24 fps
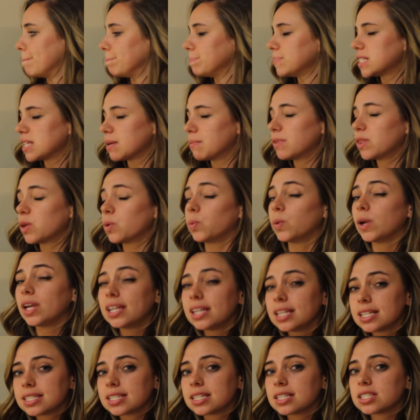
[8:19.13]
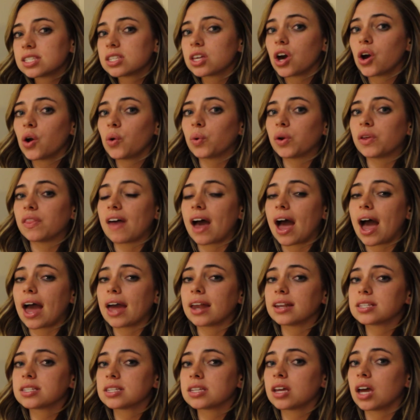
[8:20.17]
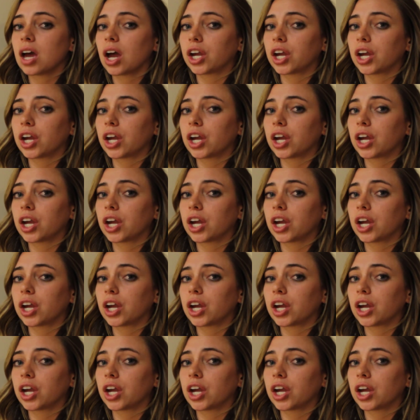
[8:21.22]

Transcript: Some of the weaknesses, though, were that